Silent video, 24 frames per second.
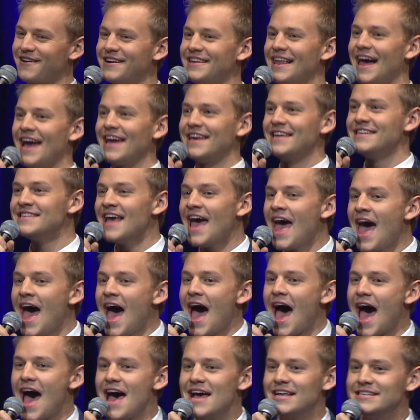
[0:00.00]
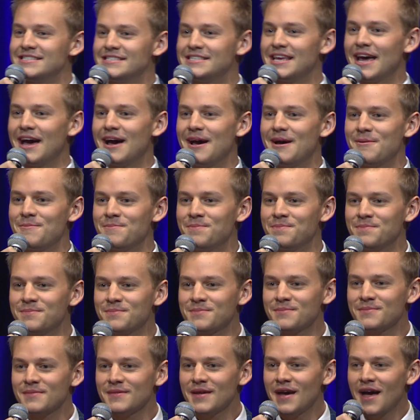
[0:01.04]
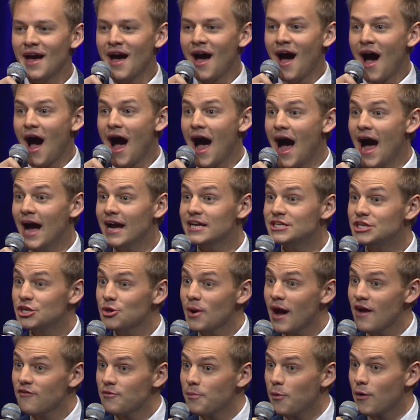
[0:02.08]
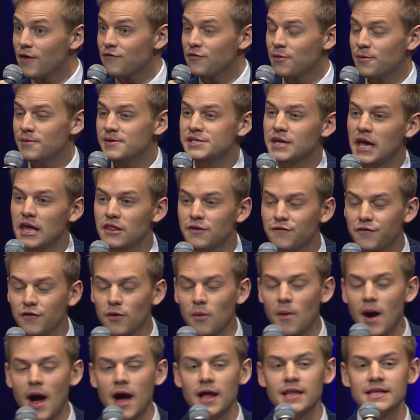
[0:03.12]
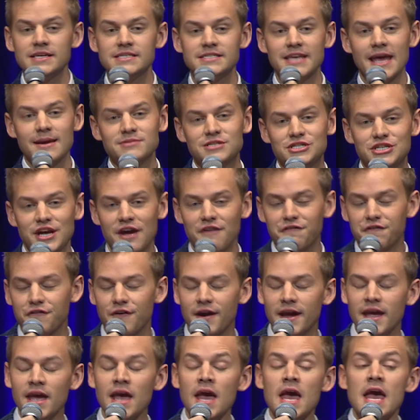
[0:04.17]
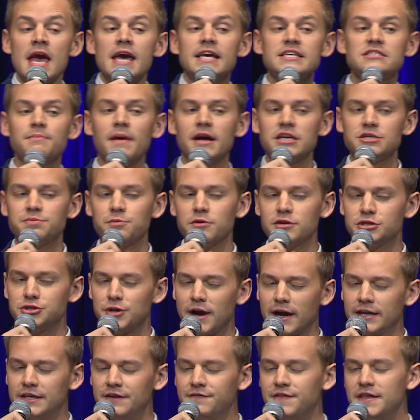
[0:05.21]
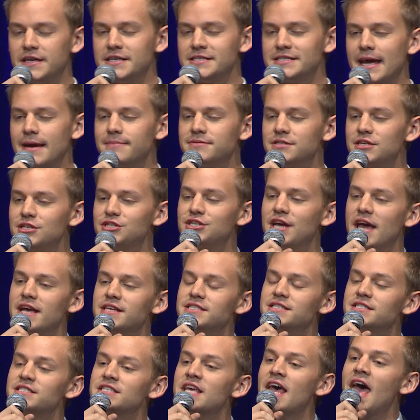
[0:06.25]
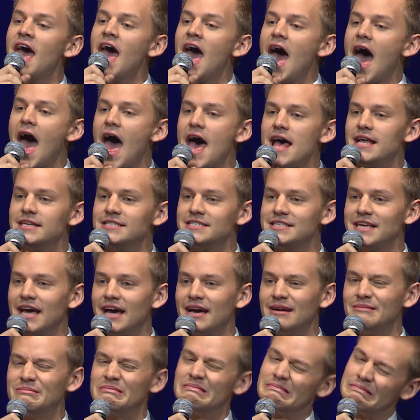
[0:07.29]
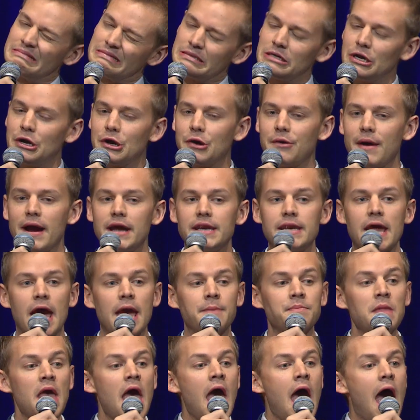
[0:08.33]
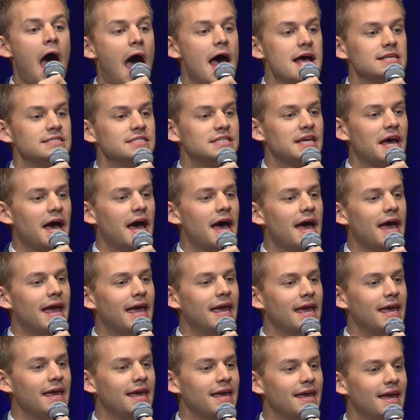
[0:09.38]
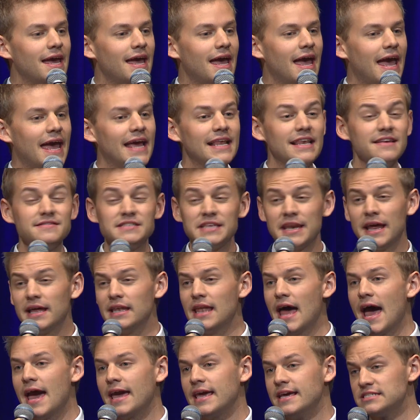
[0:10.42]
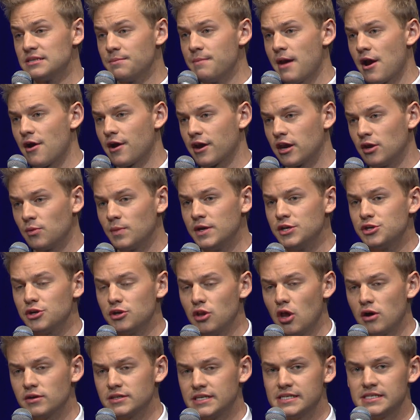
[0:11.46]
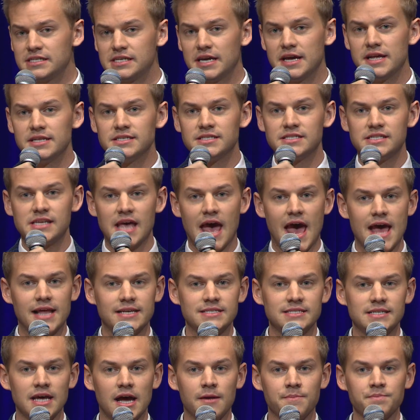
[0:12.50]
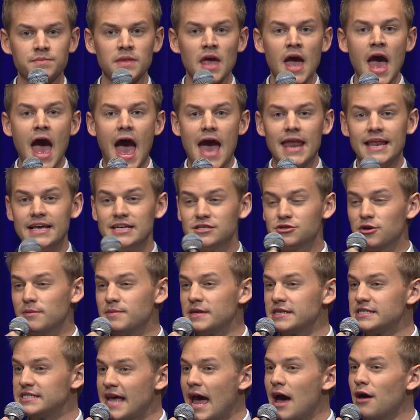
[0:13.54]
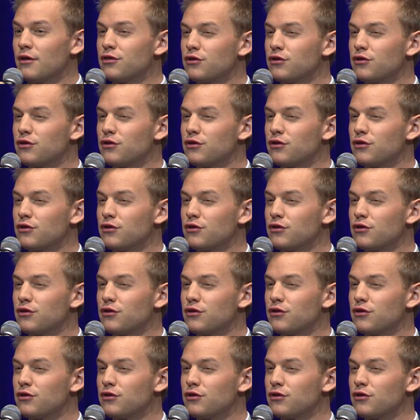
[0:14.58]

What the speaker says: ladies, and I do have a boyfriend. We've been together for a while. His name's Jeffrey. He's much more attractive than his name suggests. And it's not a great name. And he lives in LA. He's American. We do long distance. And he's from the South